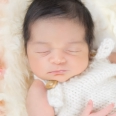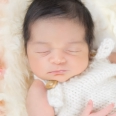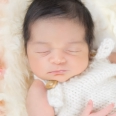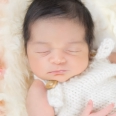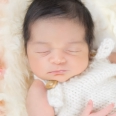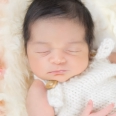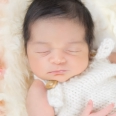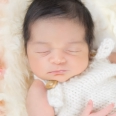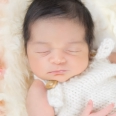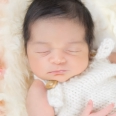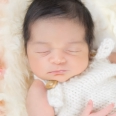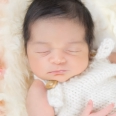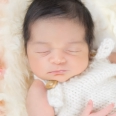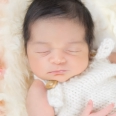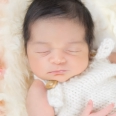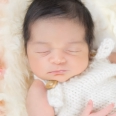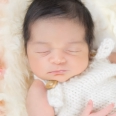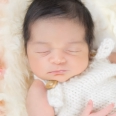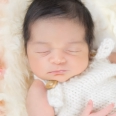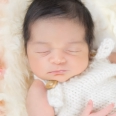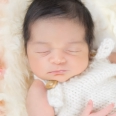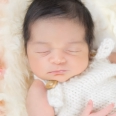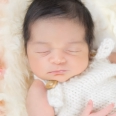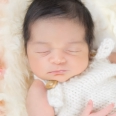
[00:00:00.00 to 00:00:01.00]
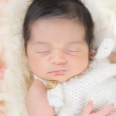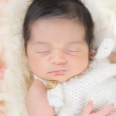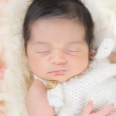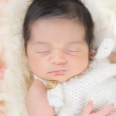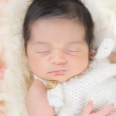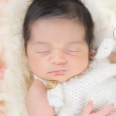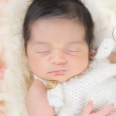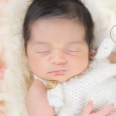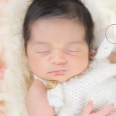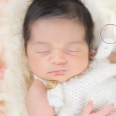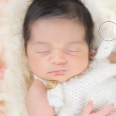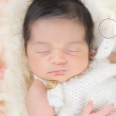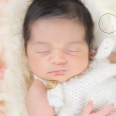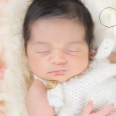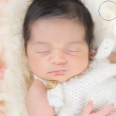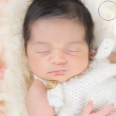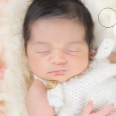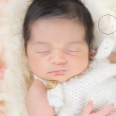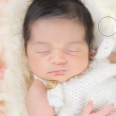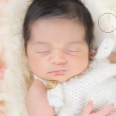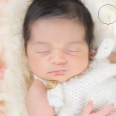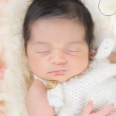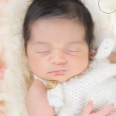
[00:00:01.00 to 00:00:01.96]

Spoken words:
(no one is talking)